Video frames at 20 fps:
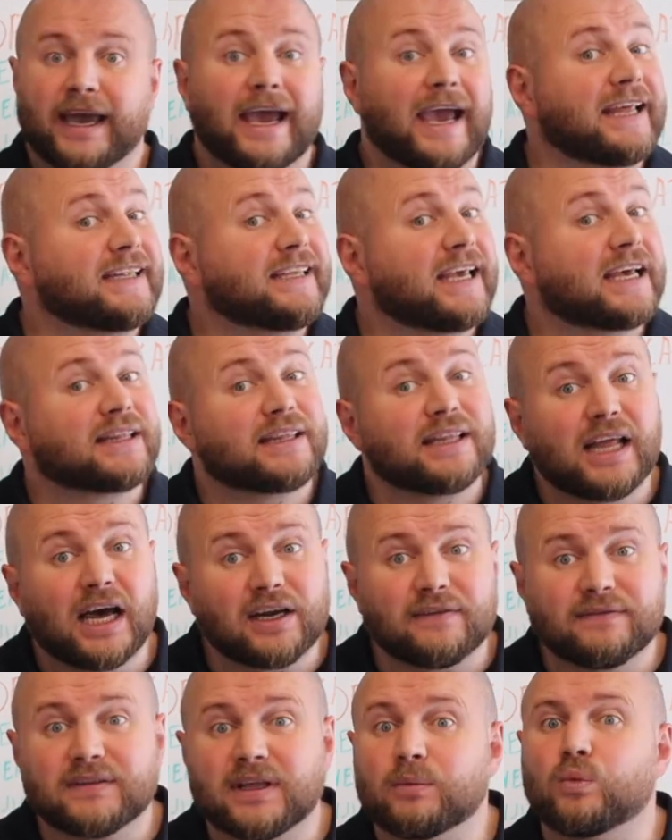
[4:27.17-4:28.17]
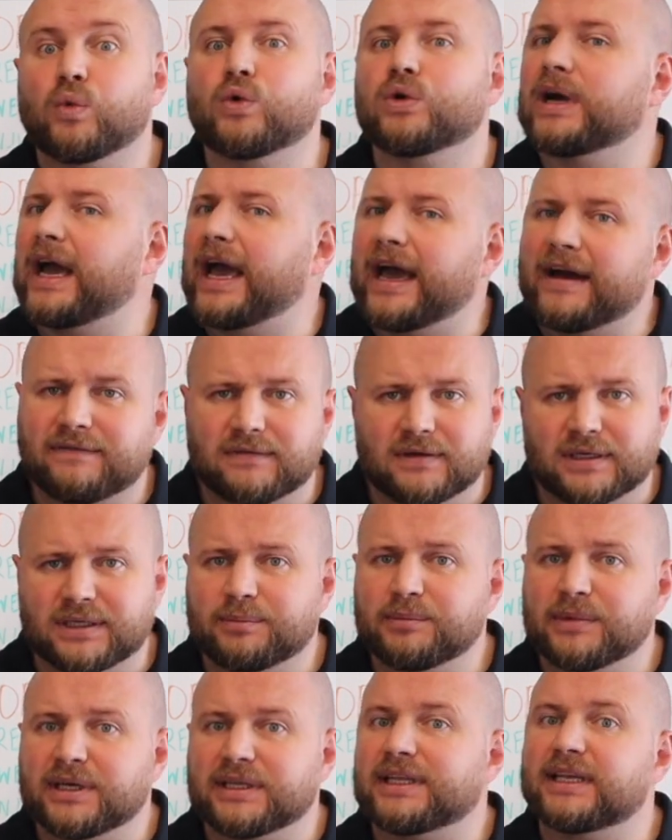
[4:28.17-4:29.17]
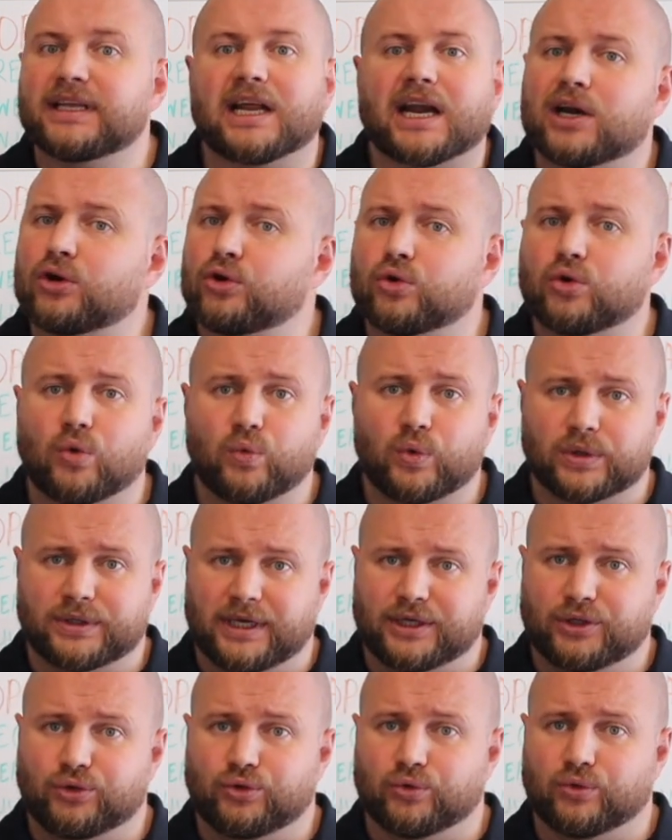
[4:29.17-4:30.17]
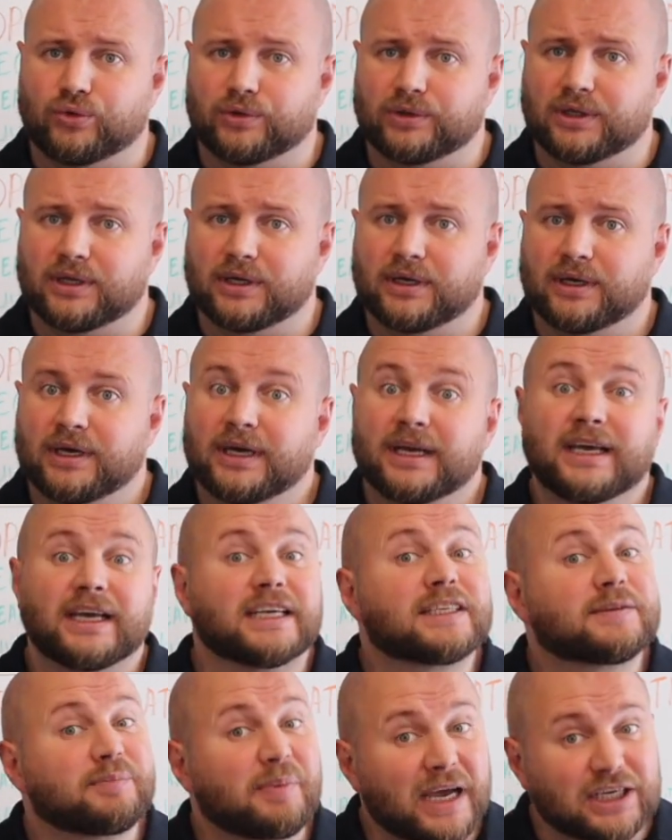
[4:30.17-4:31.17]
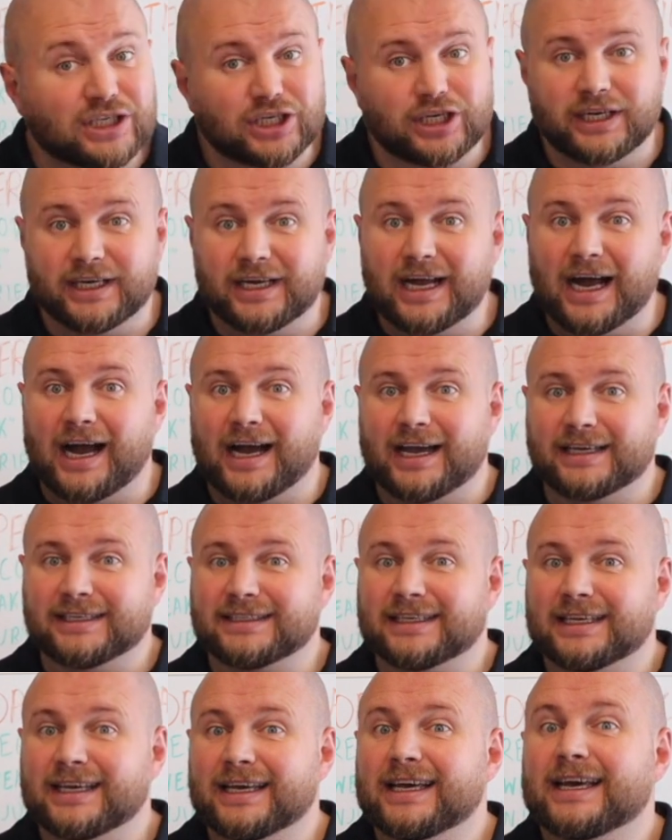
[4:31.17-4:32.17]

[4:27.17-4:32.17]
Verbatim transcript: And yet none of them will ever admit they don't know what they're doing. Especially guys.